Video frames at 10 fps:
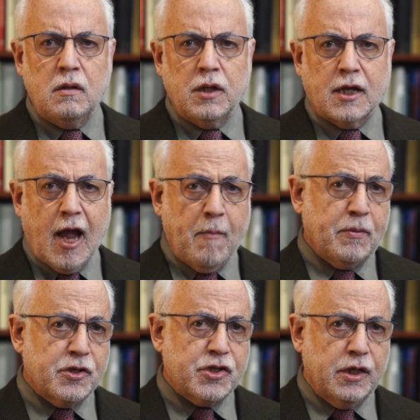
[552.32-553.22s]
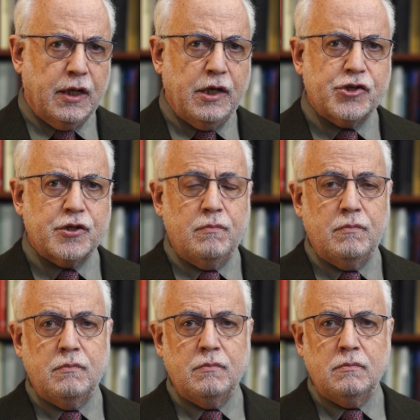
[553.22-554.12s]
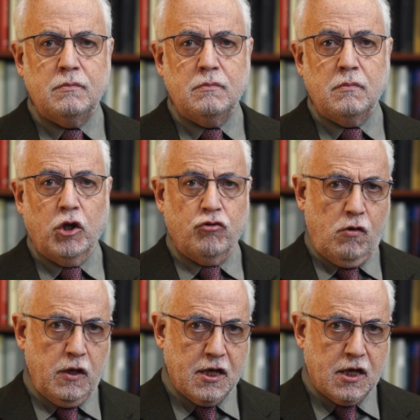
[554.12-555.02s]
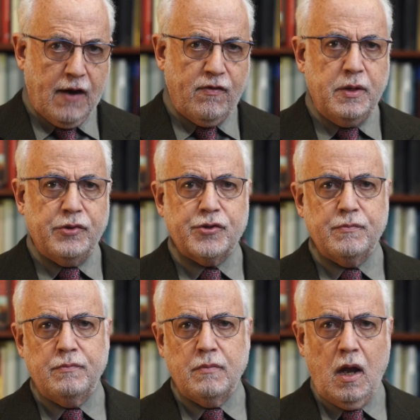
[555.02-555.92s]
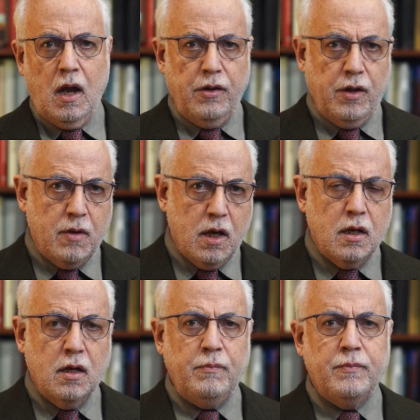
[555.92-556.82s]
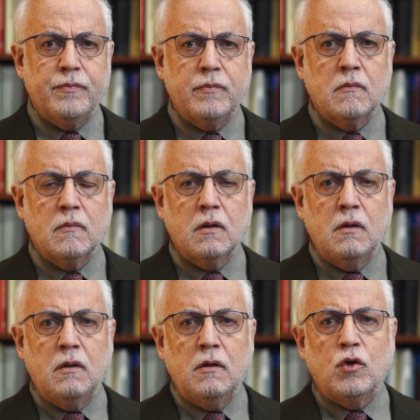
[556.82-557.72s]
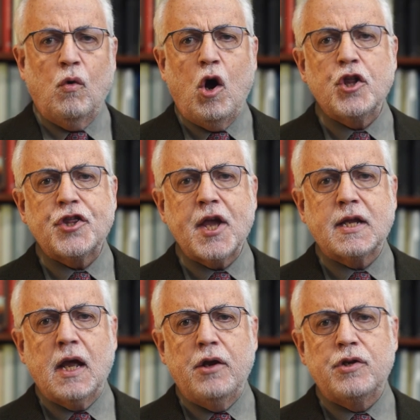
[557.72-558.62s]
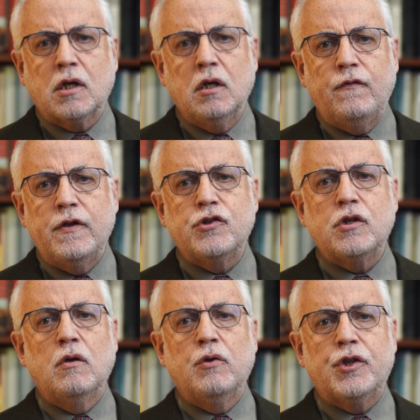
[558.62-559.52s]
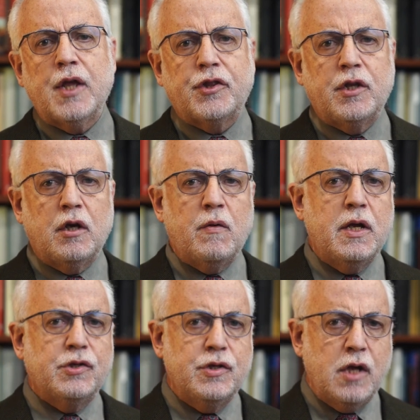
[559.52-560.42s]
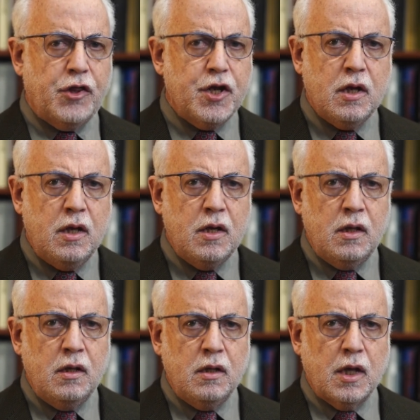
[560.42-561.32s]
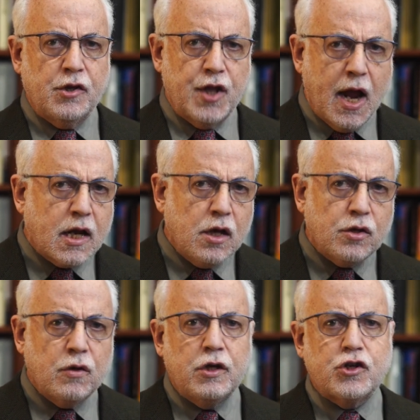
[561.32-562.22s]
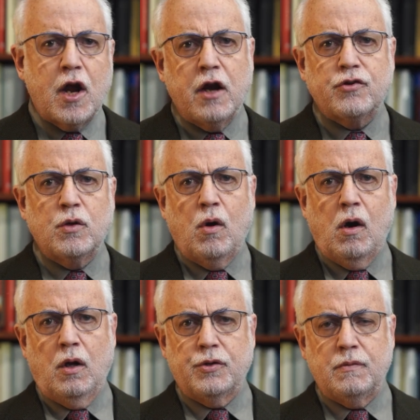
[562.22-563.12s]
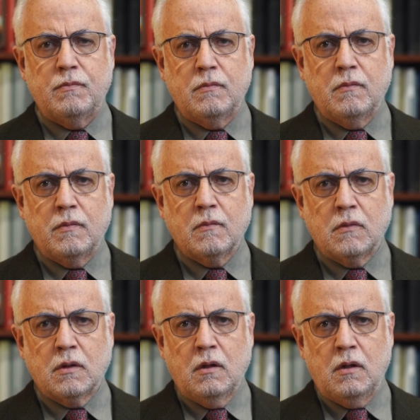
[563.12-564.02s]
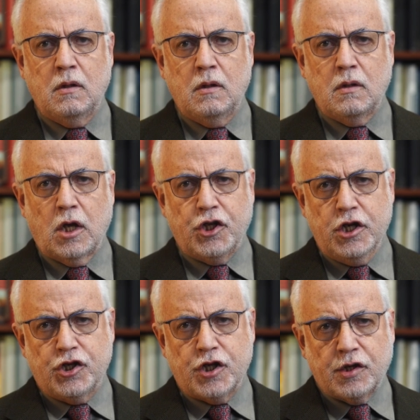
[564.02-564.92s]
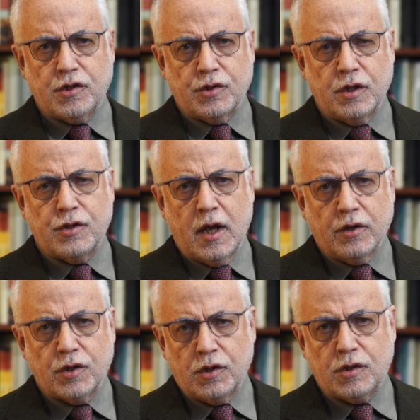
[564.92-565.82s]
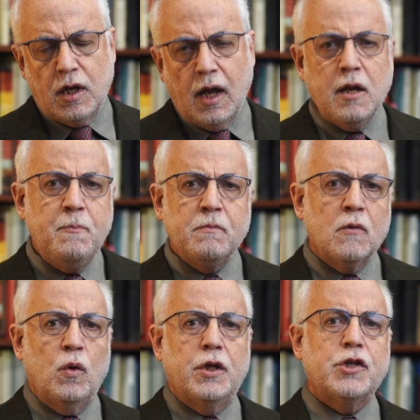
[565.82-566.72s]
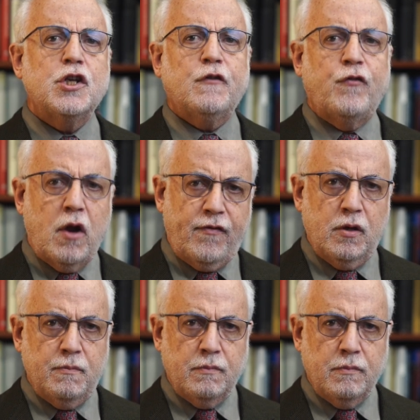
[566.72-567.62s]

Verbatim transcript: the capitalist elites, controlling governments and the media, do all that they can to convince youth that there is nothing that they can do to change the world, that the injustices that exist today will exist forever,